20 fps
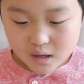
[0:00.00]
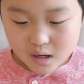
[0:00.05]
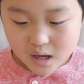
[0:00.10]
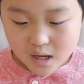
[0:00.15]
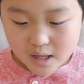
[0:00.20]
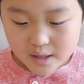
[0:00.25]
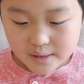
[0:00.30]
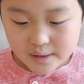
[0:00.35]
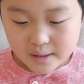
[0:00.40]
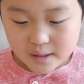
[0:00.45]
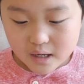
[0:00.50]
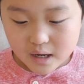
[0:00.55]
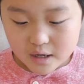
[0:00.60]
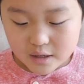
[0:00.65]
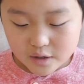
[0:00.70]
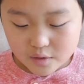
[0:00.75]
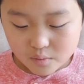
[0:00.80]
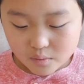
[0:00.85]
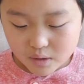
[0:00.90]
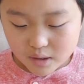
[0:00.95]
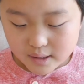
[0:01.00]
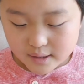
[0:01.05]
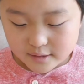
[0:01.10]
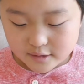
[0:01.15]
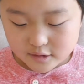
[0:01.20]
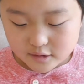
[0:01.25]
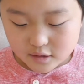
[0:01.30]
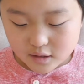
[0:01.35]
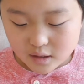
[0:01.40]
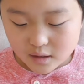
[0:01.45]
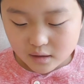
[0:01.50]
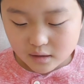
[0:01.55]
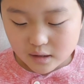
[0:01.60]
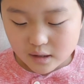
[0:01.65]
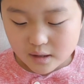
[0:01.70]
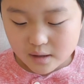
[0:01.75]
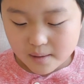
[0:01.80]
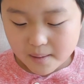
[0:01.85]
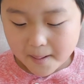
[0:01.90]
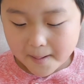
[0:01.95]
And then anyway,
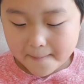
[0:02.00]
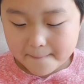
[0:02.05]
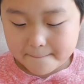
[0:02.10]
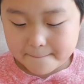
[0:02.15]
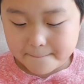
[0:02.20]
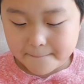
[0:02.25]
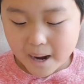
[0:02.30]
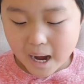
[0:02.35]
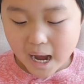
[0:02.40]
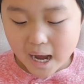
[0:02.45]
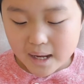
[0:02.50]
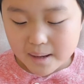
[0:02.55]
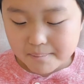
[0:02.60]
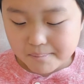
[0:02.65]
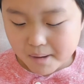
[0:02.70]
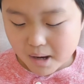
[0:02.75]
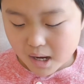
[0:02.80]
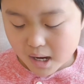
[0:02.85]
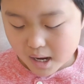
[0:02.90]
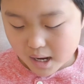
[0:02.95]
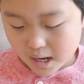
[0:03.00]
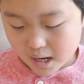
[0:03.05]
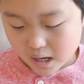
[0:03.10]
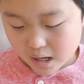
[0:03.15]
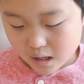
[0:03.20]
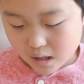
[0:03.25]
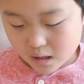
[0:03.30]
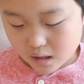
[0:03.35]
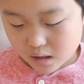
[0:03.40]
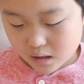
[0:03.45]
suddenly, Bai Ma,